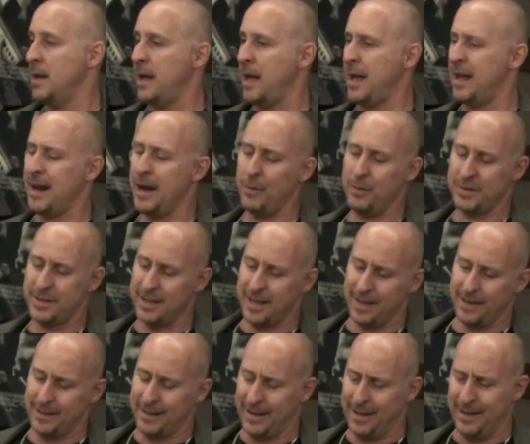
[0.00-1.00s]
And I was
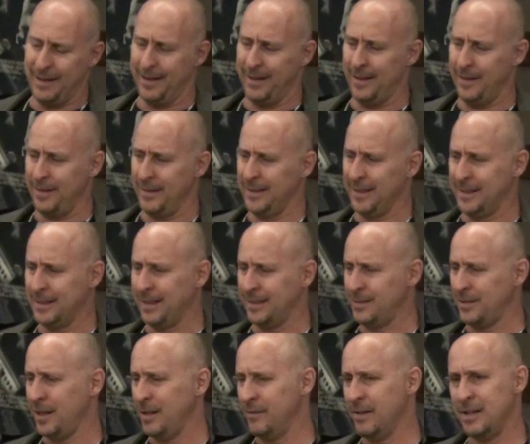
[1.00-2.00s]
like
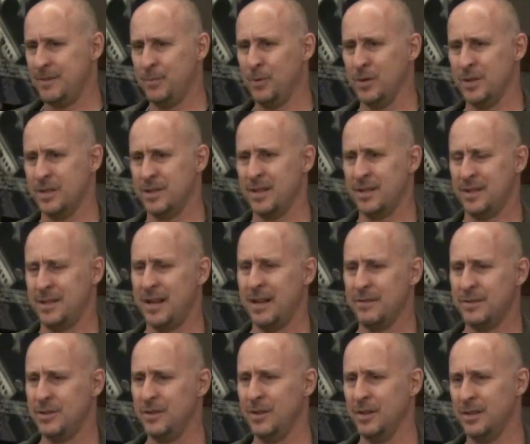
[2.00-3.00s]
dry erase boards just
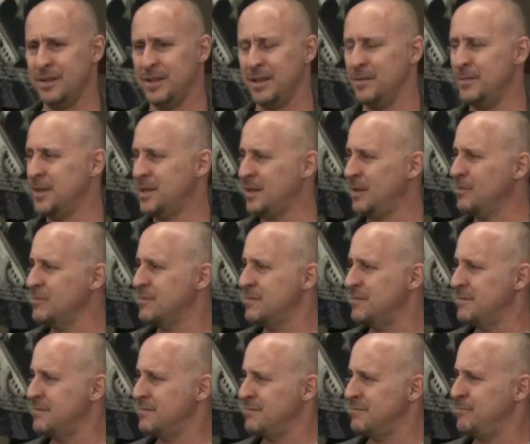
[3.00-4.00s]
sound so. It's going to be so
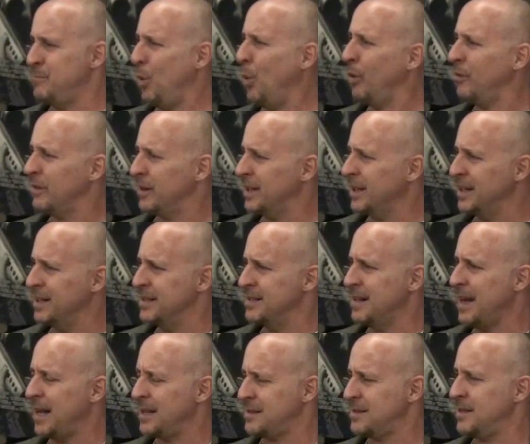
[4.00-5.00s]
boring and
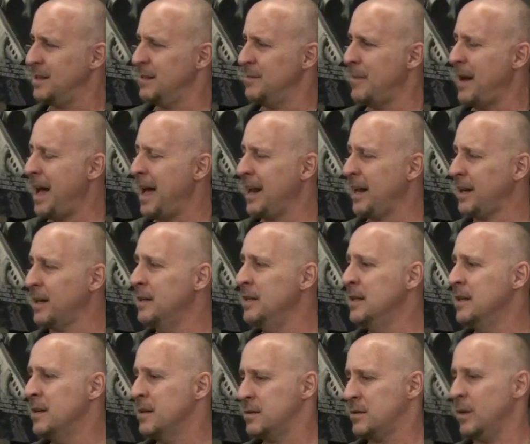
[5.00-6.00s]
not cinematic.
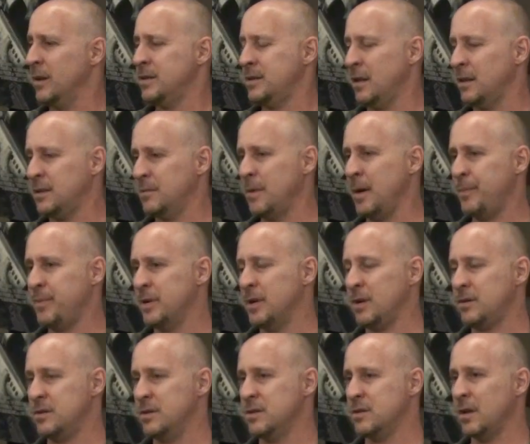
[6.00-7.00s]
So I said to my
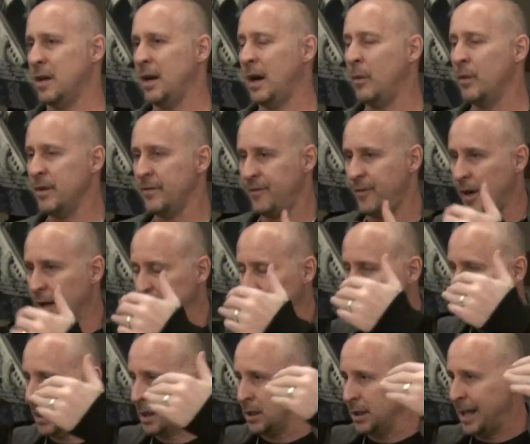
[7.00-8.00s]
production designer, I want to find
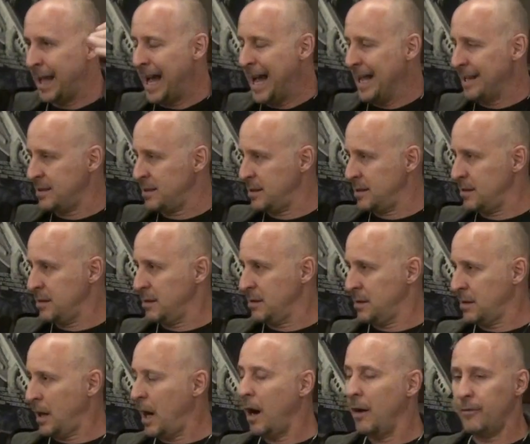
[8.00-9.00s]
like a glass
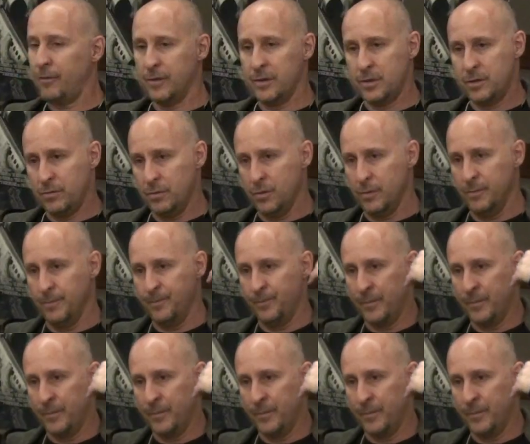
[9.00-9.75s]
conference room